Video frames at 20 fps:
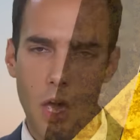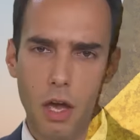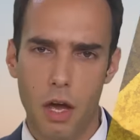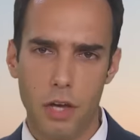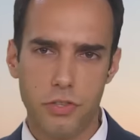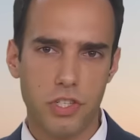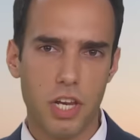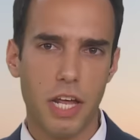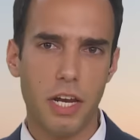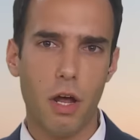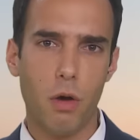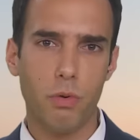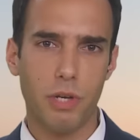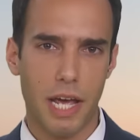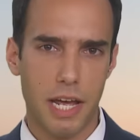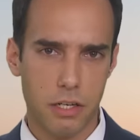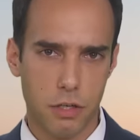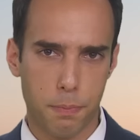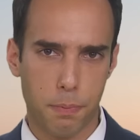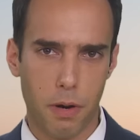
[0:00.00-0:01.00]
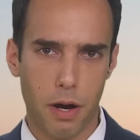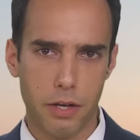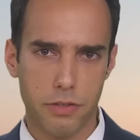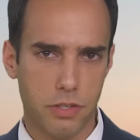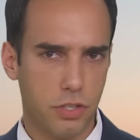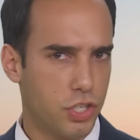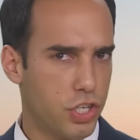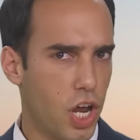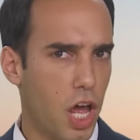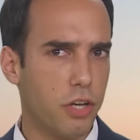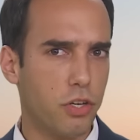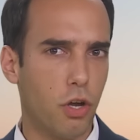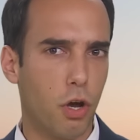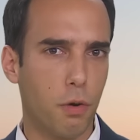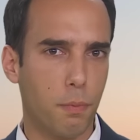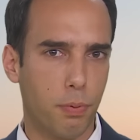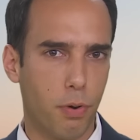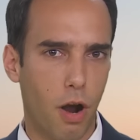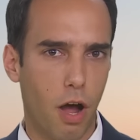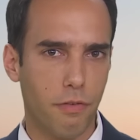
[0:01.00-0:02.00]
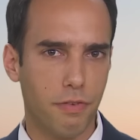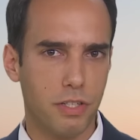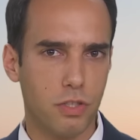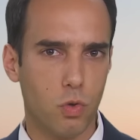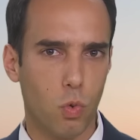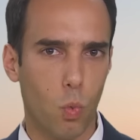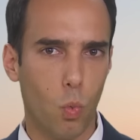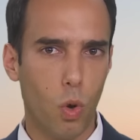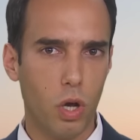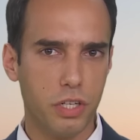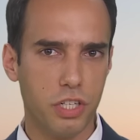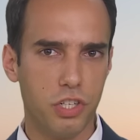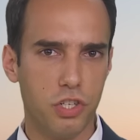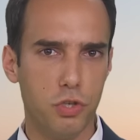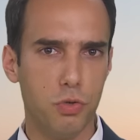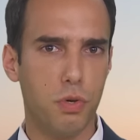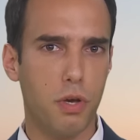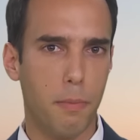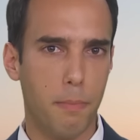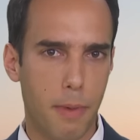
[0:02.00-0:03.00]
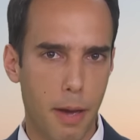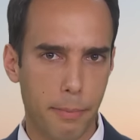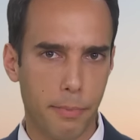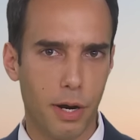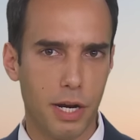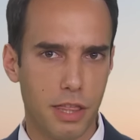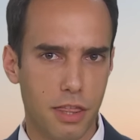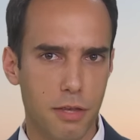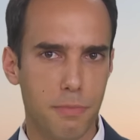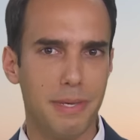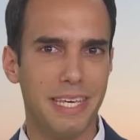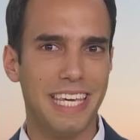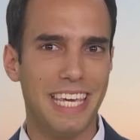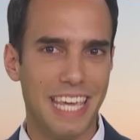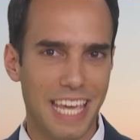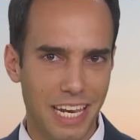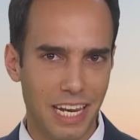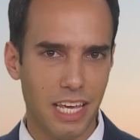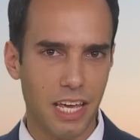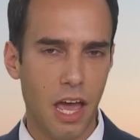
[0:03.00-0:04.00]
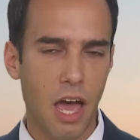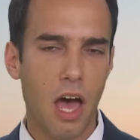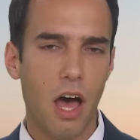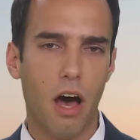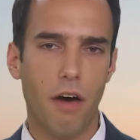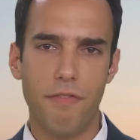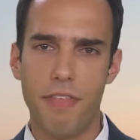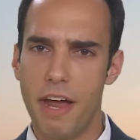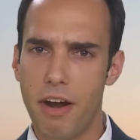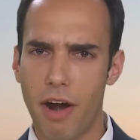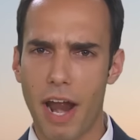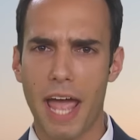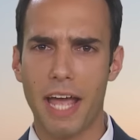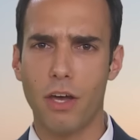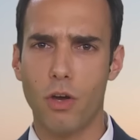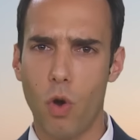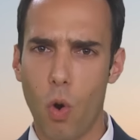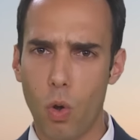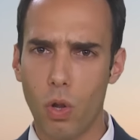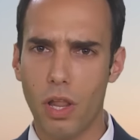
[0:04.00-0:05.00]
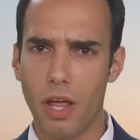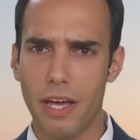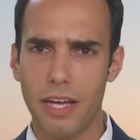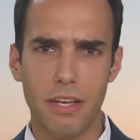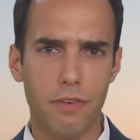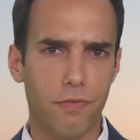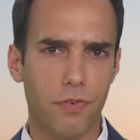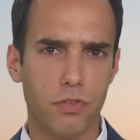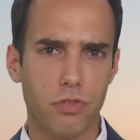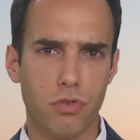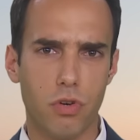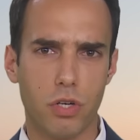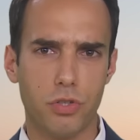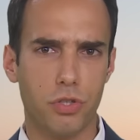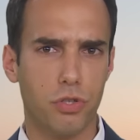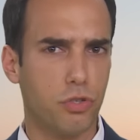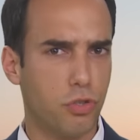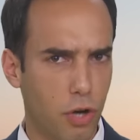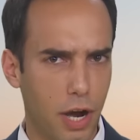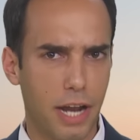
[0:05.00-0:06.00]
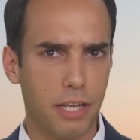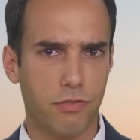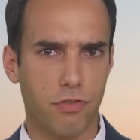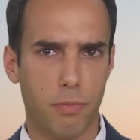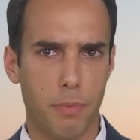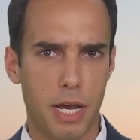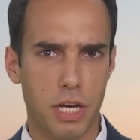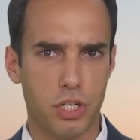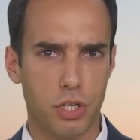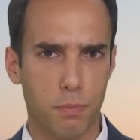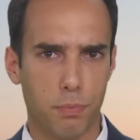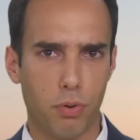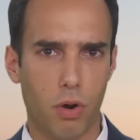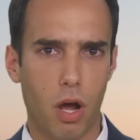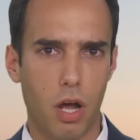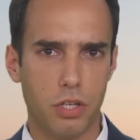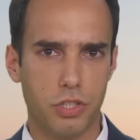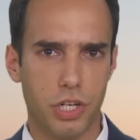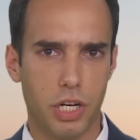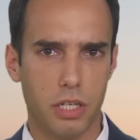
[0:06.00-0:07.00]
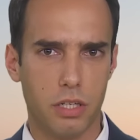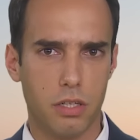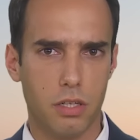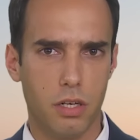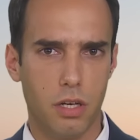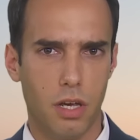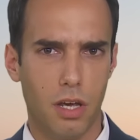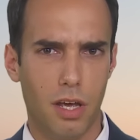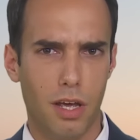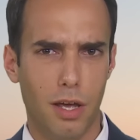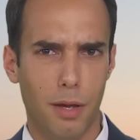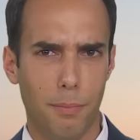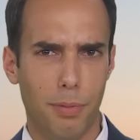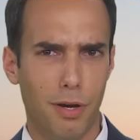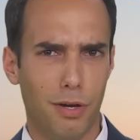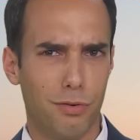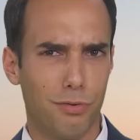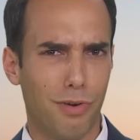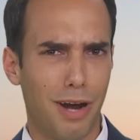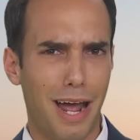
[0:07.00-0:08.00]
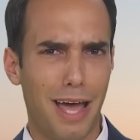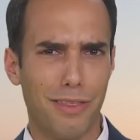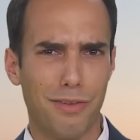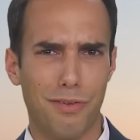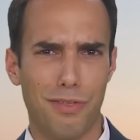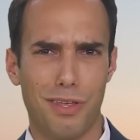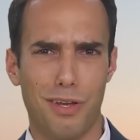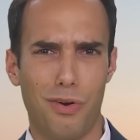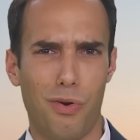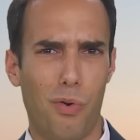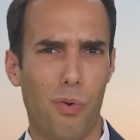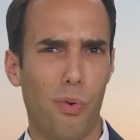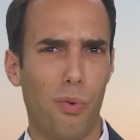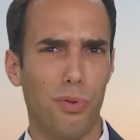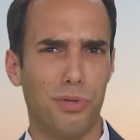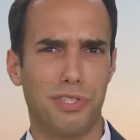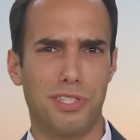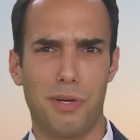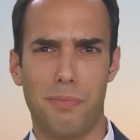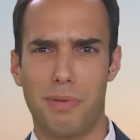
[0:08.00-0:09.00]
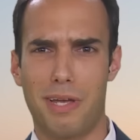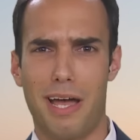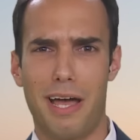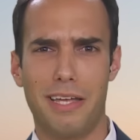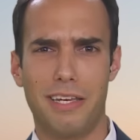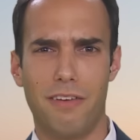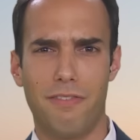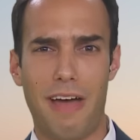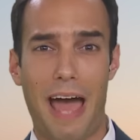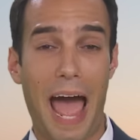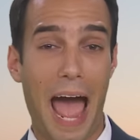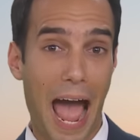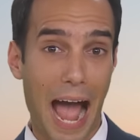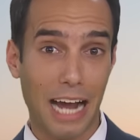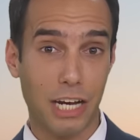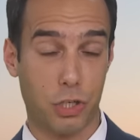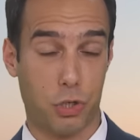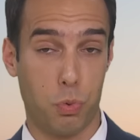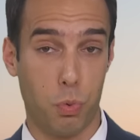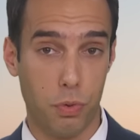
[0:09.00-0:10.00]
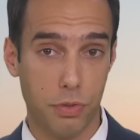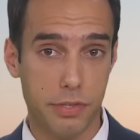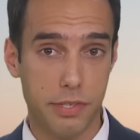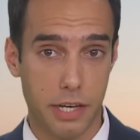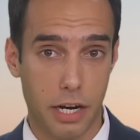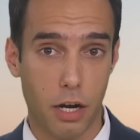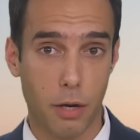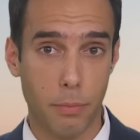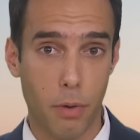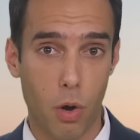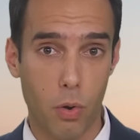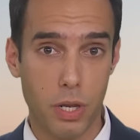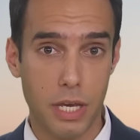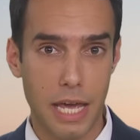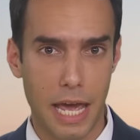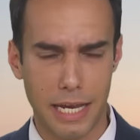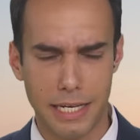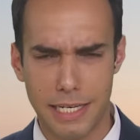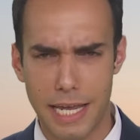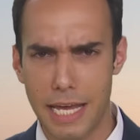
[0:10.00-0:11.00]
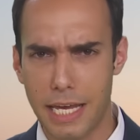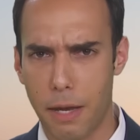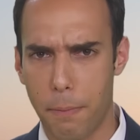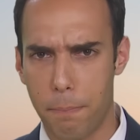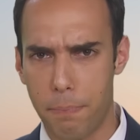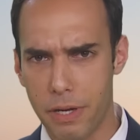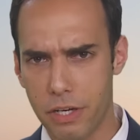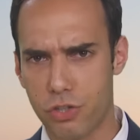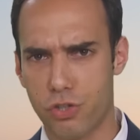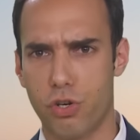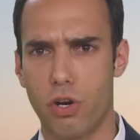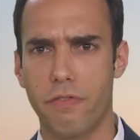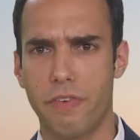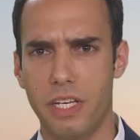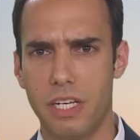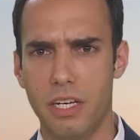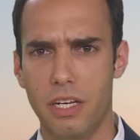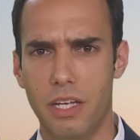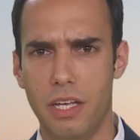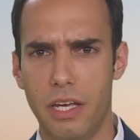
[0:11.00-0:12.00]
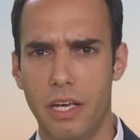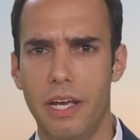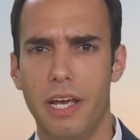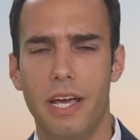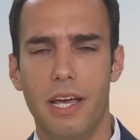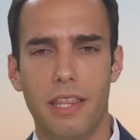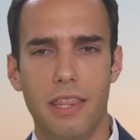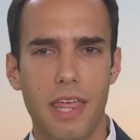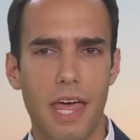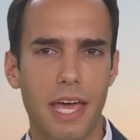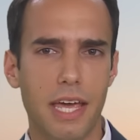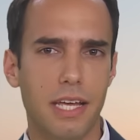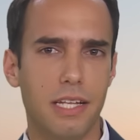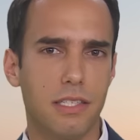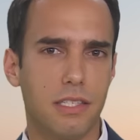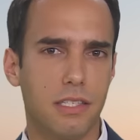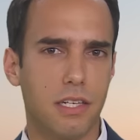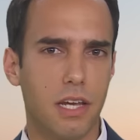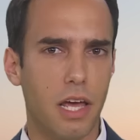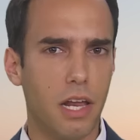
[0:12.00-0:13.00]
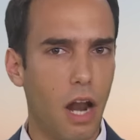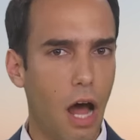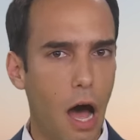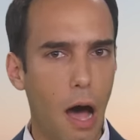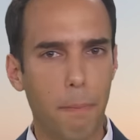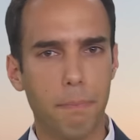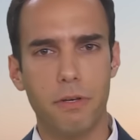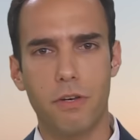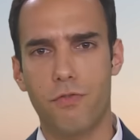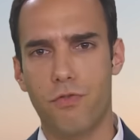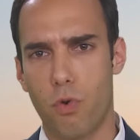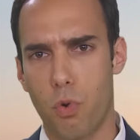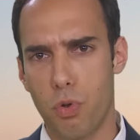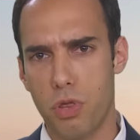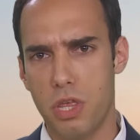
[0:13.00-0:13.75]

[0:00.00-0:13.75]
A state-owned enterprise in Shandong province wanted to commemorate the beginning of their Angola infrastructure transformation project. But rather than hold some kind of actual ceremony and take a picture of it, they instead opted for